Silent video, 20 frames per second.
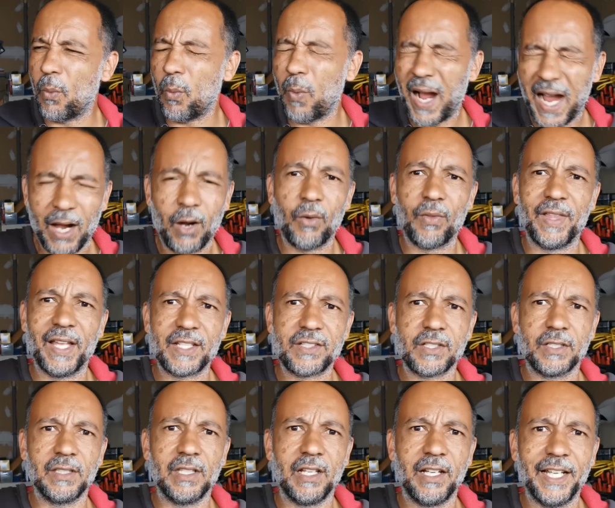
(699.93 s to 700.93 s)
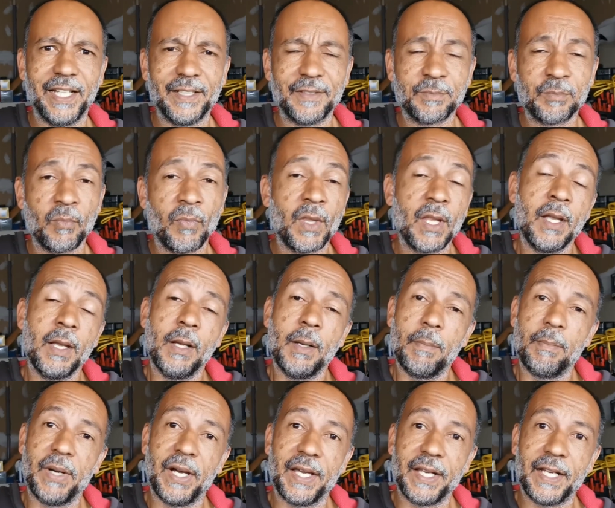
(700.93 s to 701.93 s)
Wow, that's a lot.
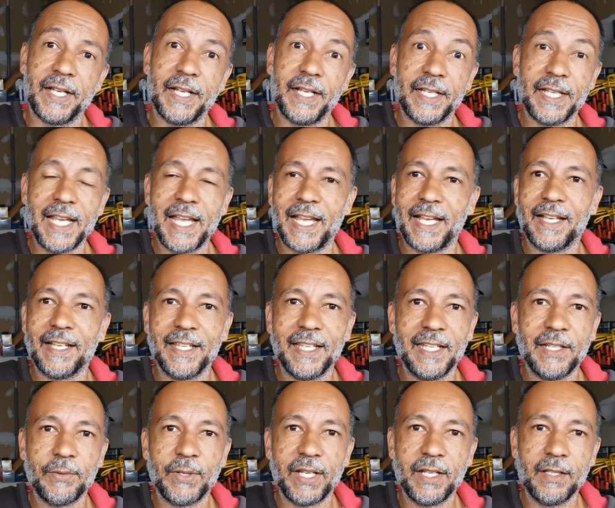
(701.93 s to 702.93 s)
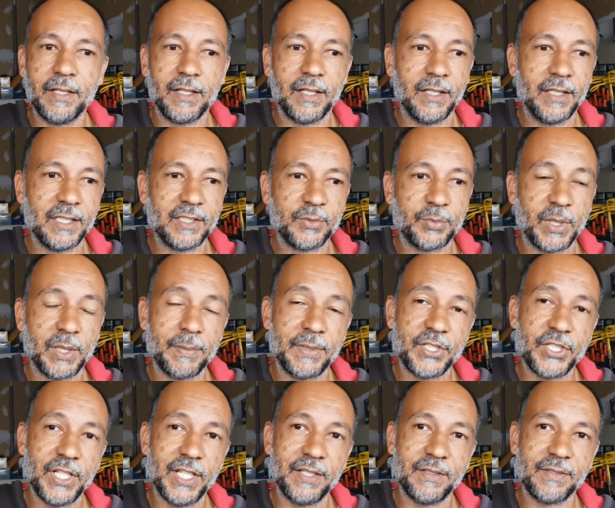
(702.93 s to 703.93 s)
But that's pretty
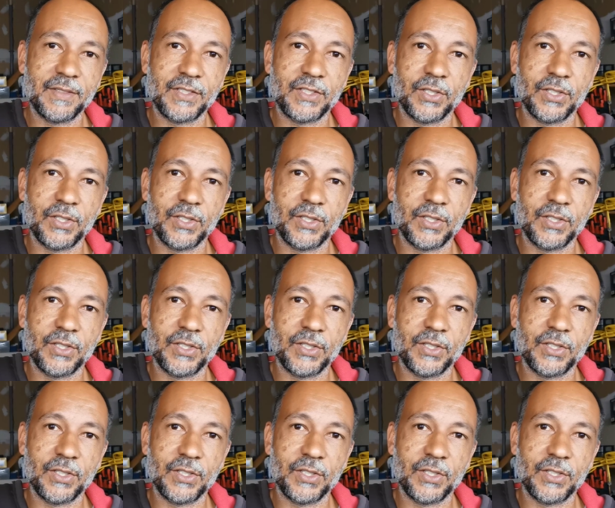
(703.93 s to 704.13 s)
much it.